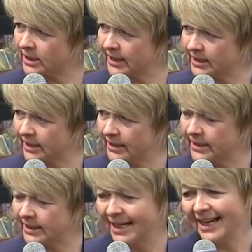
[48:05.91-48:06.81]
That's
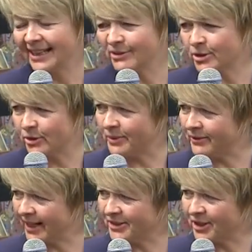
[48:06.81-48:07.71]
nice, and they're also a bit
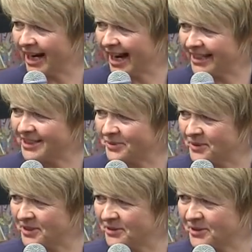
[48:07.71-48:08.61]
of extra cash,
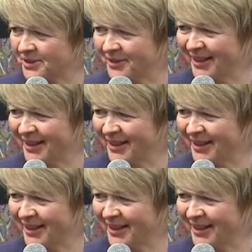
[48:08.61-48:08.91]
which is also